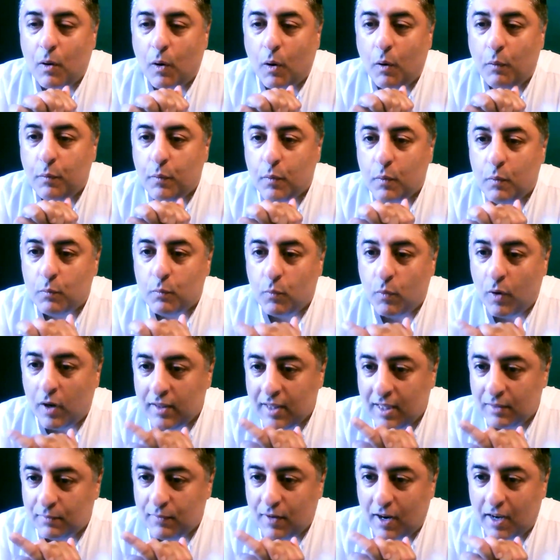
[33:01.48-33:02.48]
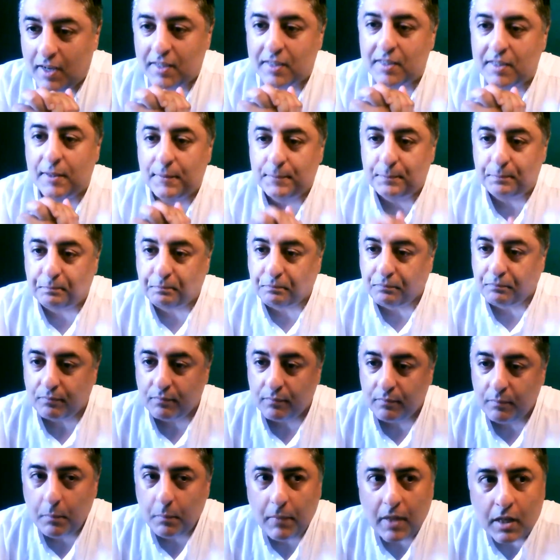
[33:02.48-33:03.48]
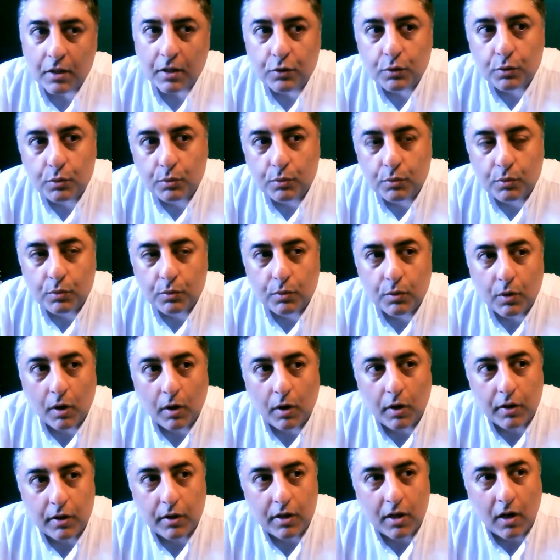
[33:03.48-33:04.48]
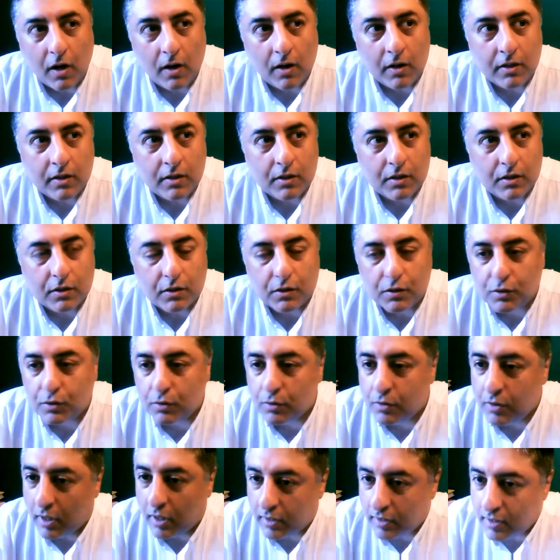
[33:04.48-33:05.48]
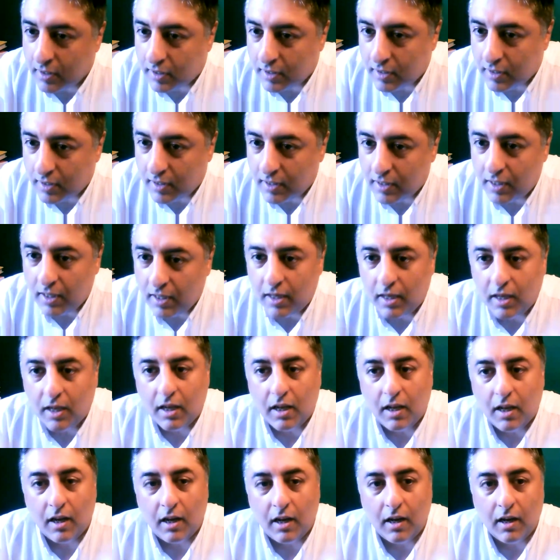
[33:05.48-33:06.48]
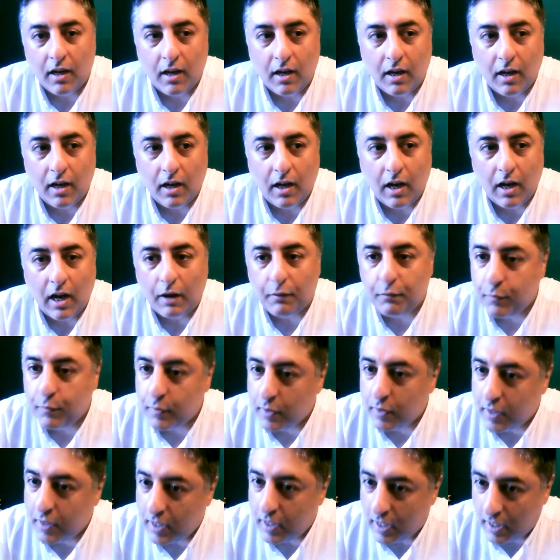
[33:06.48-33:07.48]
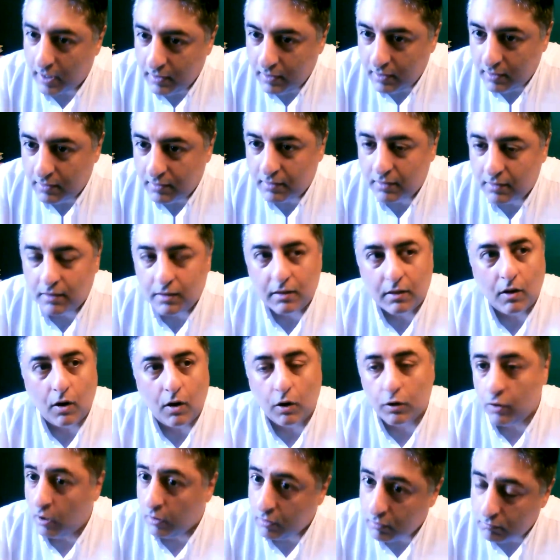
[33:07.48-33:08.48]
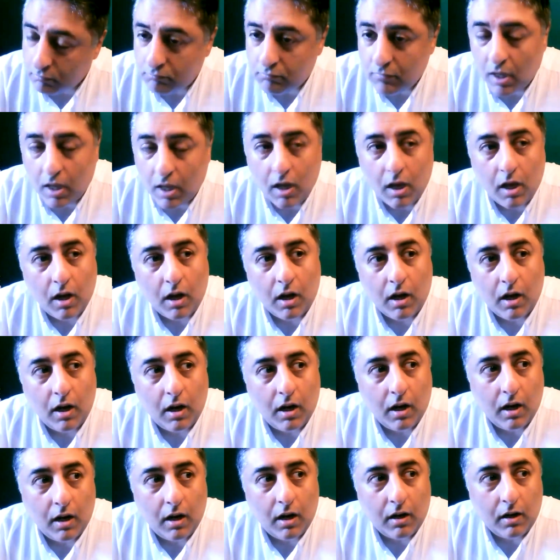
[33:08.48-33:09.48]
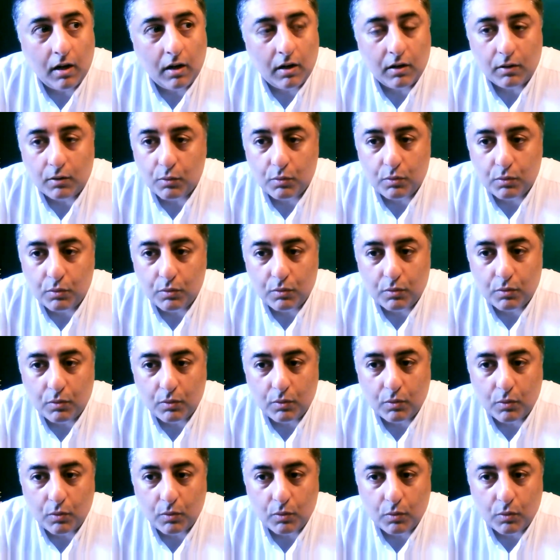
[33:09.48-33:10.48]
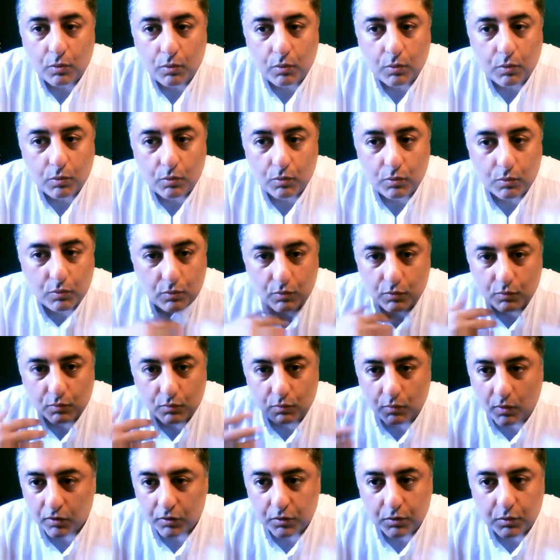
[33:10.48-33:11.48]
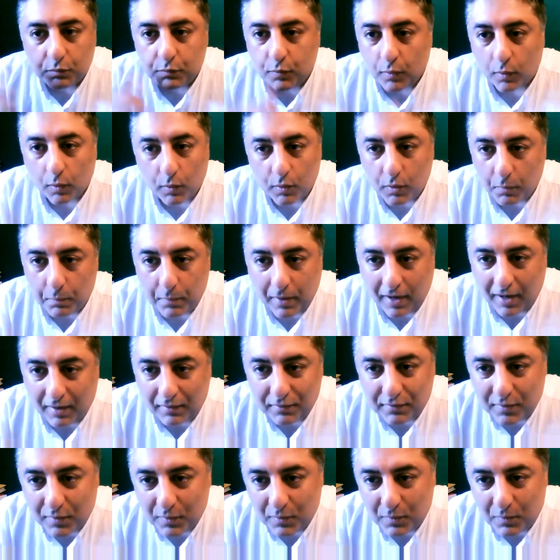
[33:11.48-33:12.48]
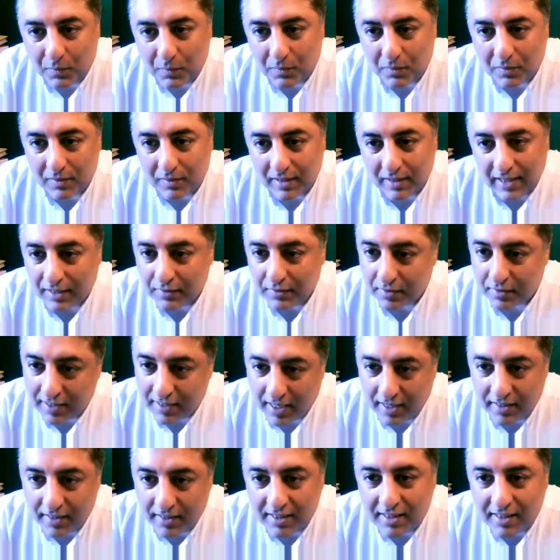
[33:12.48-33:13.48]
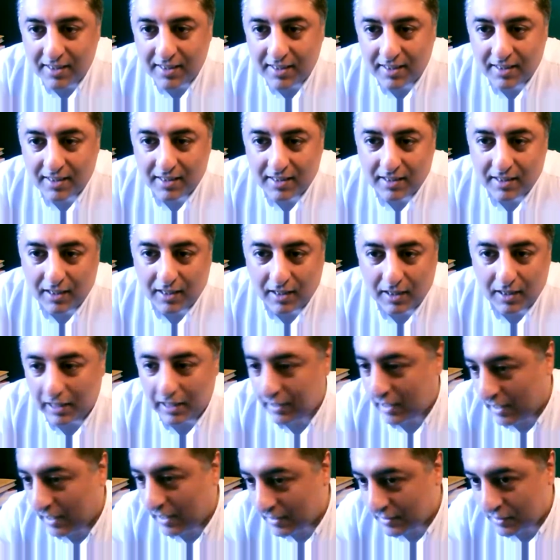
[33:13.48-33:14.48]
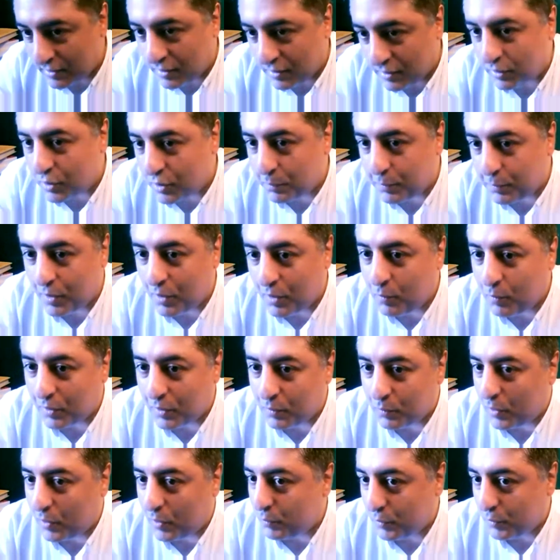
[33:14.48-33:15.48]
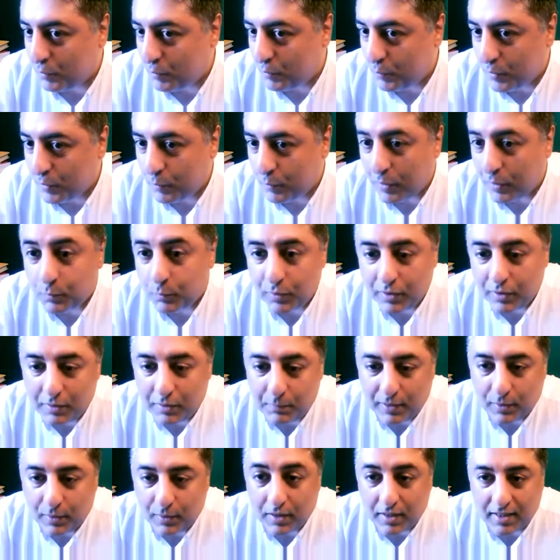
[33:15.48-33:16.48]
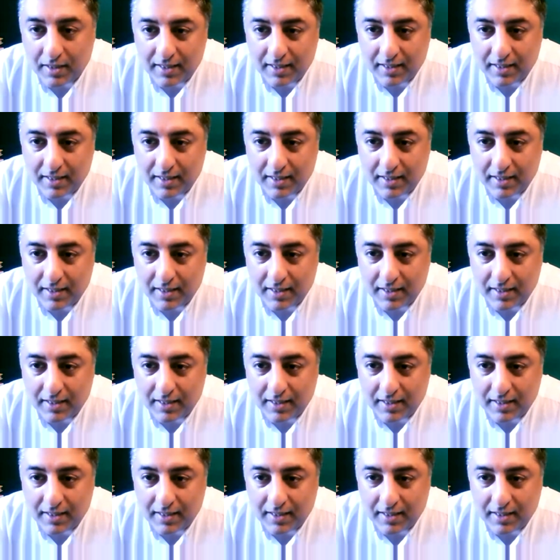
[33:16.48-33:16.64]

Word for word: offer one advice to a young student, uh, African or not, uh, who wants to follow your path as a scientist and as an entrepreneur, what, what, would, what would it be?